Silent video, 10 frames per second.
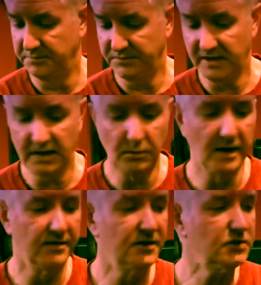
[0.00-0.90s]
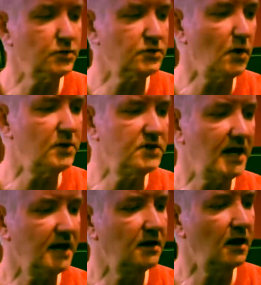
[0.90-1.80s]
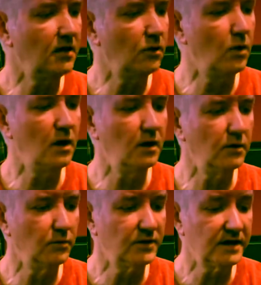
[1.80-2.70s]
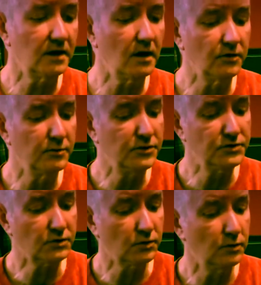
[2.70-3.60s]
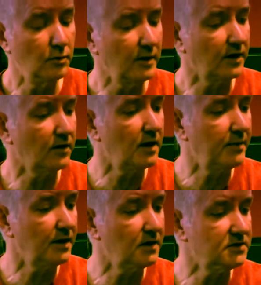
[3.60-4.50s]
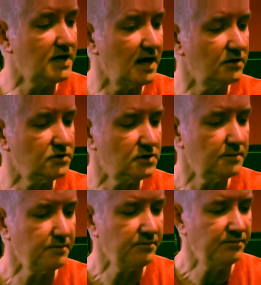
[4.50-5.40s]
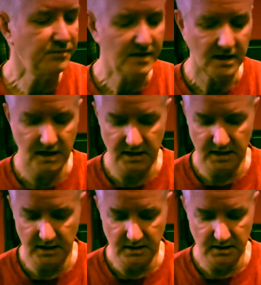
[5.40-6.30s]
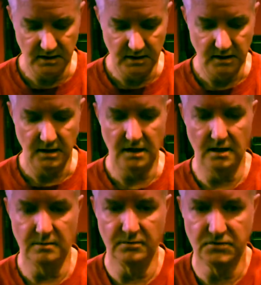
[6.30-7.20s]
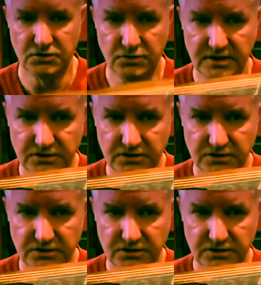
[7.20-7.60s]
Anyway, this was always hanging on the wall in what they called the music room at my grandparents' house, and strings